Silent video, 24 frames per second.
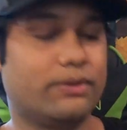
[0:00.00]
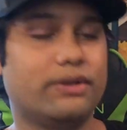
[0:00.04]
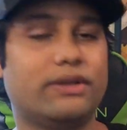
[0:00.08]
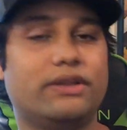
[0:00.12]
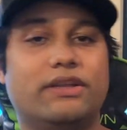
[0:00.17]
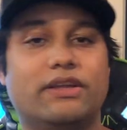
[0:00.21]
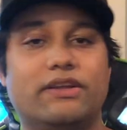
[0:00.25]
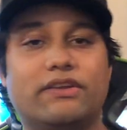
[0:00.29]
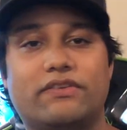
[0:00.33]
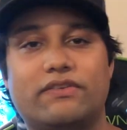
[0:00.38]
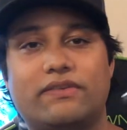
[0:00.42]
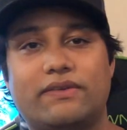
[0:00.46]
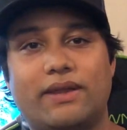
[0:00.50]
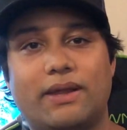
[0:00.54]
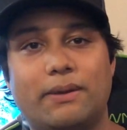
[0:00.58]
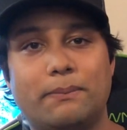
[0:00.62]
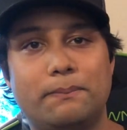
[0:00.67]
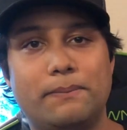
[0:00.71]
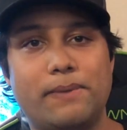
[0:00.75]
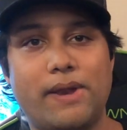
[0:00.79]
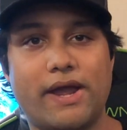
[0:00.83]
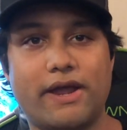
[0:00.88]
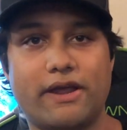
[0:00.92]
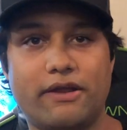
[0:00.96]
this
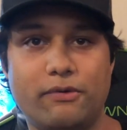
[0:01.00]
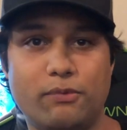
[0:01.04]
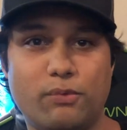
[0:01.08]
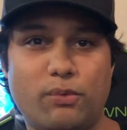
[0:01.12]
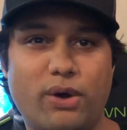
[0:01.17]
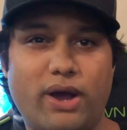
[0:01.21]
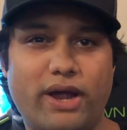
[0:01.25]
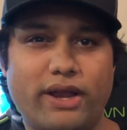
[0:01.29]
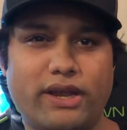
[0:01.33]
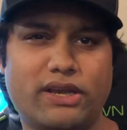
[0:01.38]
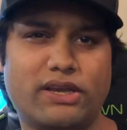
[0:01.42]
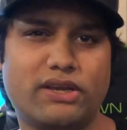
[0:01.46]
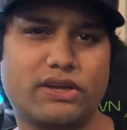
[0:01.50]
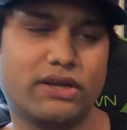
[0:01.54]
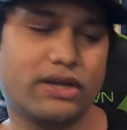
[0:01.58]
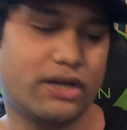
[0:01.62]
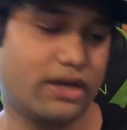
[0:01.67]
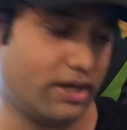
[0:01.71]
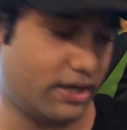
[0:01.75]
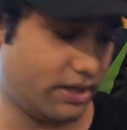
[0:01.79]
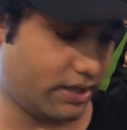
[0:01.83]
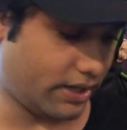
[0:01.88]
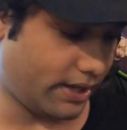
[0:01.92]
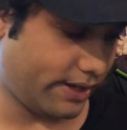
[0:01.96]
black and white
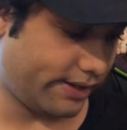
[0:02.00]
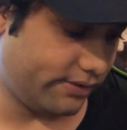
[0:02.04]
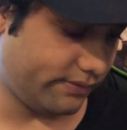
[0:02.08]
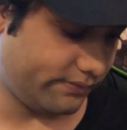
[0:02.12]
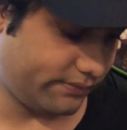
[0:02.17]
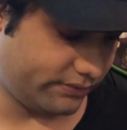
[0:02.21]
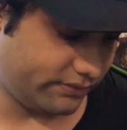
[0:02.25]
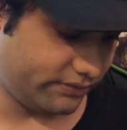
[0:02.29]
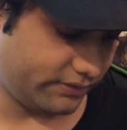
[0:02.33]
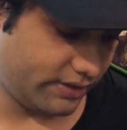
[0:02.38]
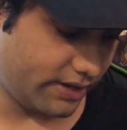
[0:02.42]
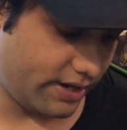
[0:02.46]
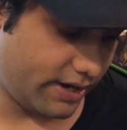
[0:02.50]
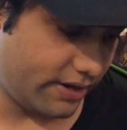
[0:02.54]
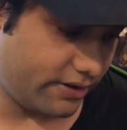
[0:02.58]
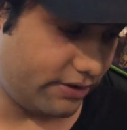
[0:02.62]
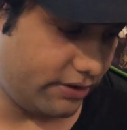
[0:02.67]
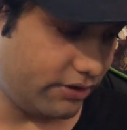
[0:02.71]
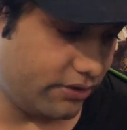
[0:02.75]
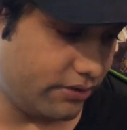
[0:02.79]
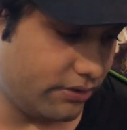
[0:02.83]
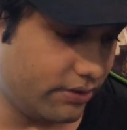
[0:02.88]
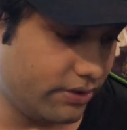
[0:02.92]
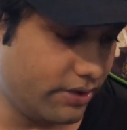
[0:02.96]
kind of a
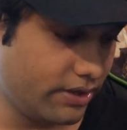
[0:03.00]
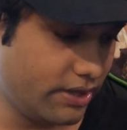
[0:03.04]
scenario,